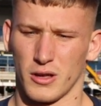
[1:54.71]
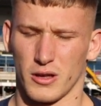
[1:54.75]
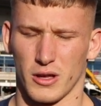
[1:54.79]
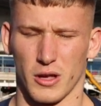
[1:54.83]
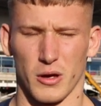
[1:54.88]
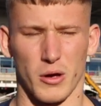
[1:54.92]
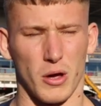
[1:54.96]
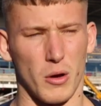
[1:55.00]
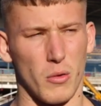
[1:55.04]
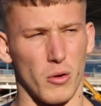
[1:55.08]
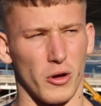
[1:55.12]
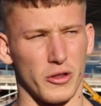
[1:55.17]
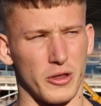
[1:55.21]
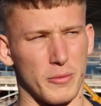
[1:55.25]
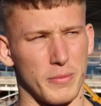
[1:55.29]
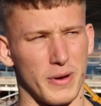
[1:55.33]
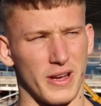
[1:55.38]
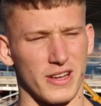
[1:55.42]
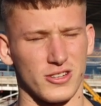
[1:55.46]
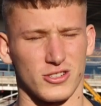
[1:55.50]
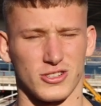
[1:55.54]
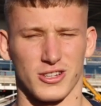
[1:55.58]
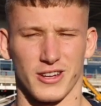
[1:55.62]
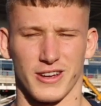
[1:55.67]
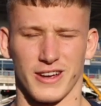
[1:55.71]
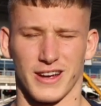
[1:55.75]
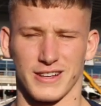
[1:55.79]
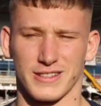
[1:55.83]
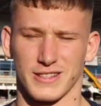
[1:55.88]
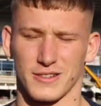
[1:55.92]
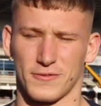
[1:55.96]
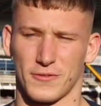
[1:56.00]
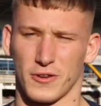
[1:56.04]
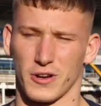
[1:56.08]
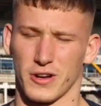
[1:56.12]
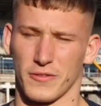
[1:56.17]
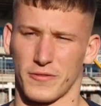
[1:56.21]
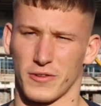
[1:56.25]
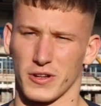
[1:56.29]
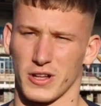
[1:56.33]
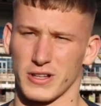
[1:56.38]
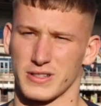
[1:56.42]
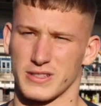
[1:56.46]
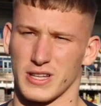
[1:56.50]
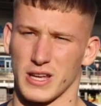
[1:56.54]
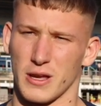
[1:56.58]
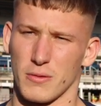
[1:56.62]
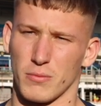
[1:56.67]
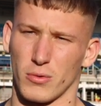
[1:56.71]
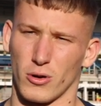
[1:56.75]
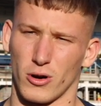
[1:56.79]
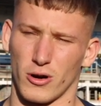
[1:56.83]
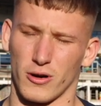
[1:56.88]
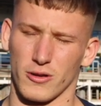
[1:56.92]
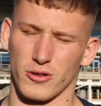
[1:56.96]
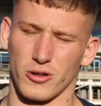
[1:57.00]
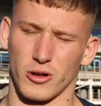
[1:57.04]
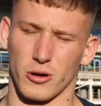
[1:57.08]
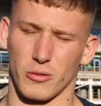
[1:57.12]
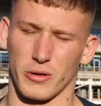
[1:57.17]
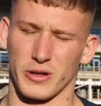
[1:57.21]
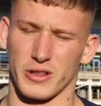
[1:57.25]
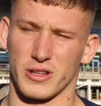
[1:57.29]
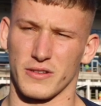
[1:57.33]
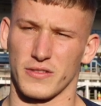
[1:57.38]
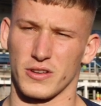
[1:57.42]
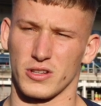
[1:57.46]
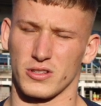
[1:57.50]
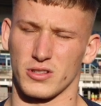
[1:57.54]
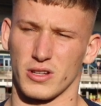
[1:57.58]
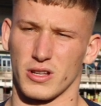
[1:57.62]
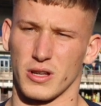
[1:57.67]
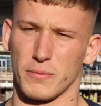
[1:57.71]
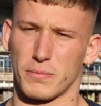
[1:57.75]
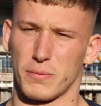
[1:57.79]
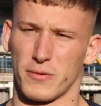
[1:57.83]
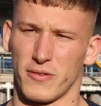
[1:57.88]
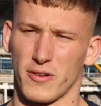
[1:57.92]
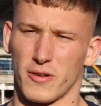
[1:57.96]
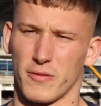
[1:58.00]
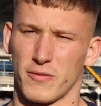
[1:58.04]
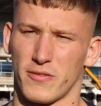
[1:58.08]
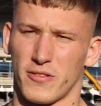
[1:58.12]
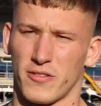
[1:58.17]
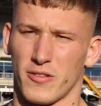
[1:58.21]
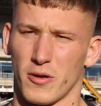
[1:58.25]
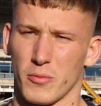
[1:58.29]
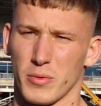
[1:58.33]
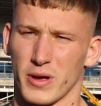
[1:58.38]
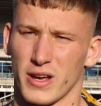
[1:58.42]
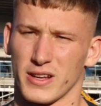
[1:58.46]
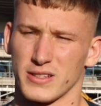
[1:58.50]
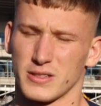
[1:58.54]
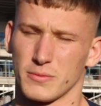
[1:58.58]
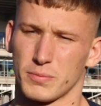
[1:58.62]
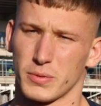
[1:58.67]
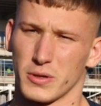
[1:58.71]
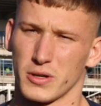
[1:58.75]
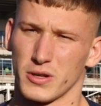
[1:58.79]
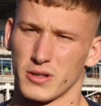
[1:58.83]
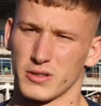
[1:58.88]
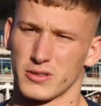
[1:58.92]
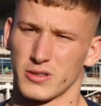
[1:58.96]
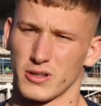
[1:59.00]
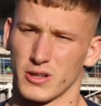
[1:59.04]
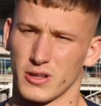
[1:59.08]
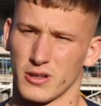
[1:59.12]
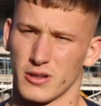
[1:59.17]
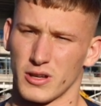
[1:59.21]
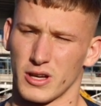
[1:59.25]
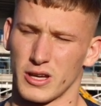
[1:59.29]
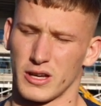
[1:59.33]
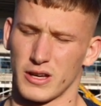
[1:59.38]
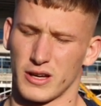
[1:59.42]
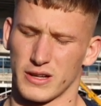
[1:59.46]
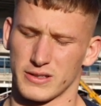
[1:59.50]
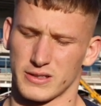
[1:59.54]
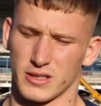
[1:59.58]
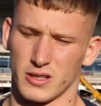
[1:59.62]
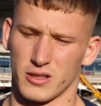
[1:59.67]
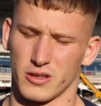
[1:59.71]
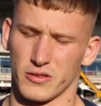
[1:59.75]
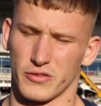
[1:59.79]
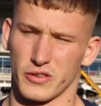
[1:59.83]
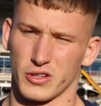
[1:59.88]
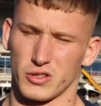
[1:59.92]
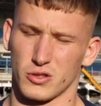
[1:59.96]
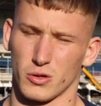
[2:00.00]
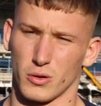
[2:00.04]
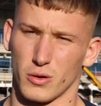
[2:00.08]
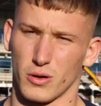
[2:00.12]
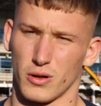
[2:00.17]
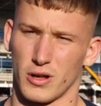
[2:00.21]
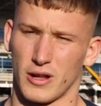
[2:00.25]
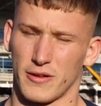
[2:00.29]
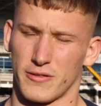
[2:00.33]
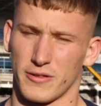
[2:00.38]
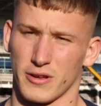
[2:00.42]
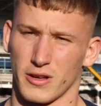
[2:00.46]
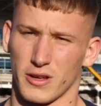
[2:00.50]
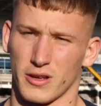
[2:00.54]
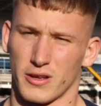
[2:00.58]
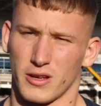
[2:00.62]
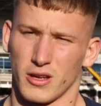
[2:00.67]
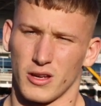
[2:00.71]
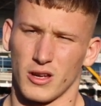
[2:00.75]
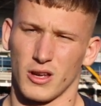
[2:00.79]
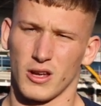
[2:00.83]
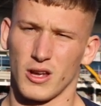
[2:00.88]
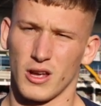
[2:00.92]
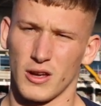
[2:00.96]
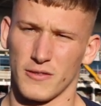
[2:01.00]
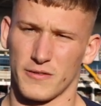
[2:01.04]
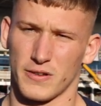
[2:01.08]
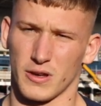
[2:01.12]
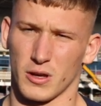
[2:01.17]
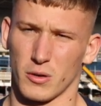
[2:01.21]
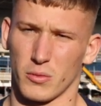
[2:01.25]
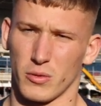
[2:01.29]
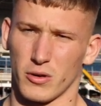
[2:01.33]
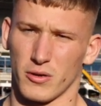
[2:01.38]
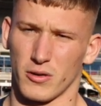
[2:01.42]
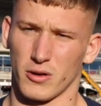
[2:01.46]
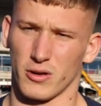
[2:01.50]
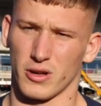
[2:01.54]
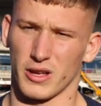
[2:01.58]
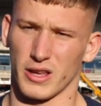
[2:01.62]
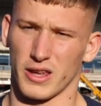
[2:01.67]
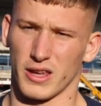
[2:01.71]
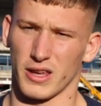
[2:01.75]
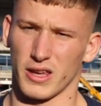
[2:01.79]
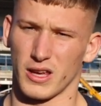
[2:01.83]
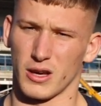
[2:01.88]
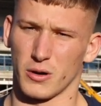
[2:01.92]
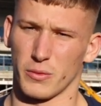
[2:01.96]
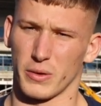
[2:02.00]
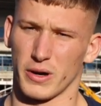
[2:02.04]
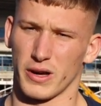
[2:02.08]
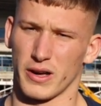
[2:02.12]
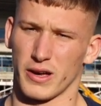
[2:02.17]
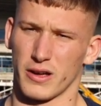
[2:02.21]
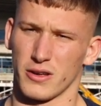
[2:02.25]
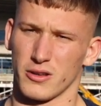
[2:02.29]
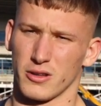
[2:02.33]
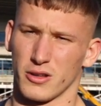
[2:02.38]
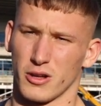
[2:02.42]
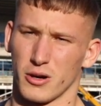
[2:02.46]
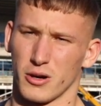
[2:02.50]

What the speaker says: It wasn't the best year for the team, but you know, individually for me as a person, as an individual, I think about a year where, you